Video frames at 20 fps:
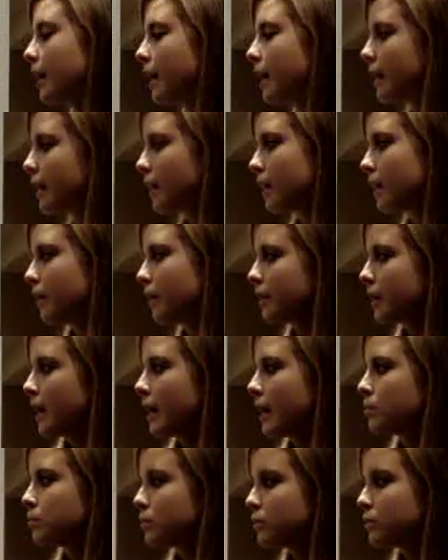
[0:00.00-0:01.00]
I cut out the
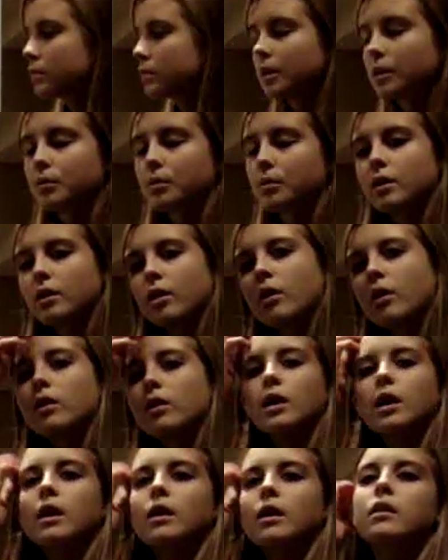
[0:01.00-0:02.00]
apples, they weren't all
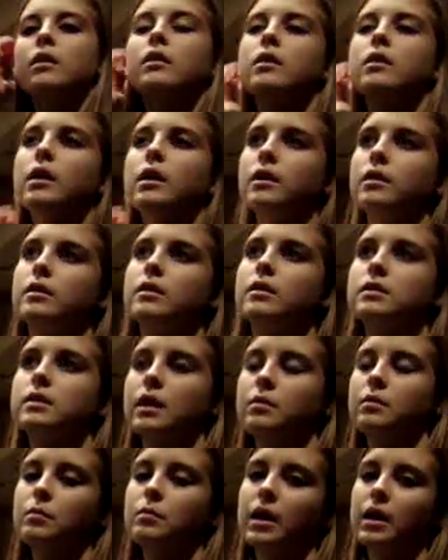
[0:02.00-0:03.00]
cut in the
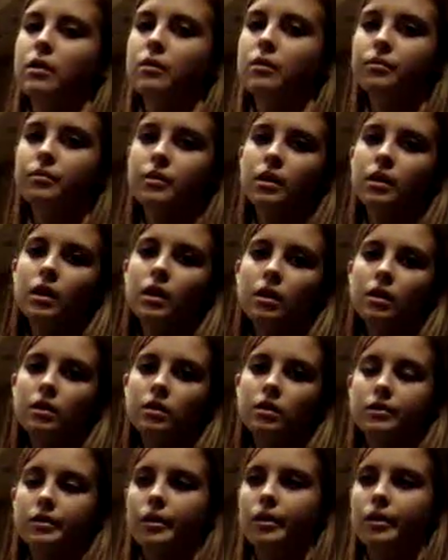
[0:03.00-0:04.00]
same amount.
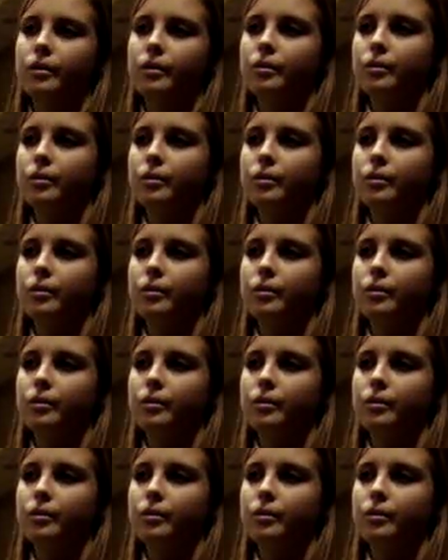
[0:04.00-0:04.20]
So